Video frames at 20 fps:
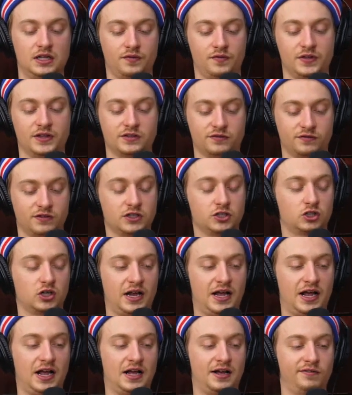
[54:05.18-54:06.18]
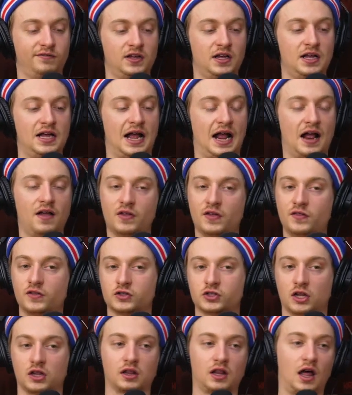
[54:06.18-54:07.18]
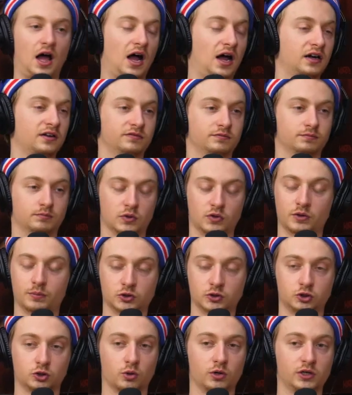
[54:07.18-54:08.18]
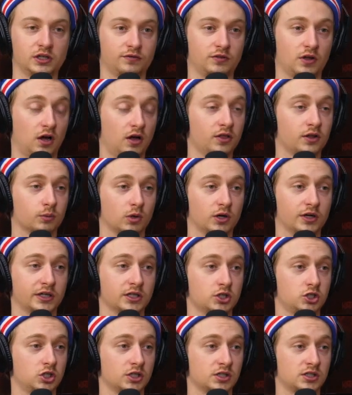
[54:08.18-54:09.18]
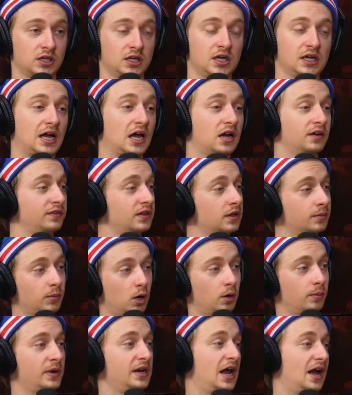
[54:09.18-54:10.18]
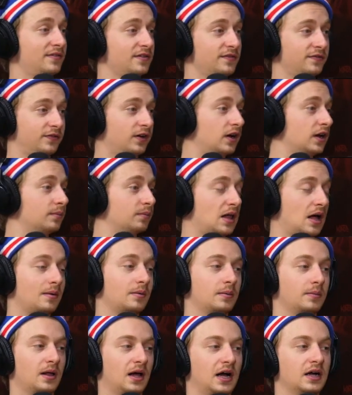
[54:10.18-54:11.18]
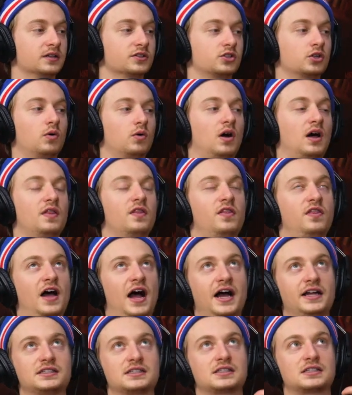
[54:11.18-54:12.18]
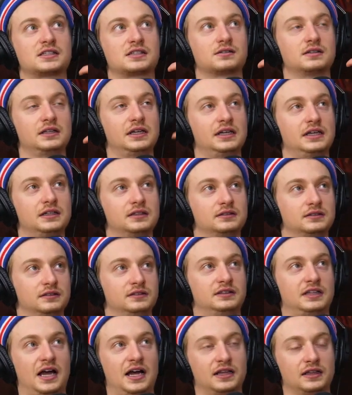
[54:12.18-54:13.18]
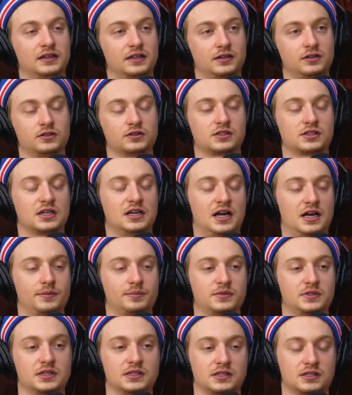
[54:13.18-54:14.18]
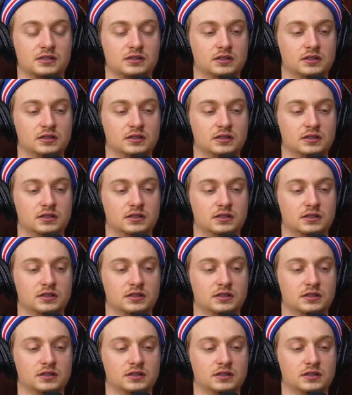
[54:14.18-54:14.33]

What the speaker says: this vision I have. And then there's a lot of the majority of the other work is just kind of in the moment, having fun, blah, blah, blah. So that's that little synopsis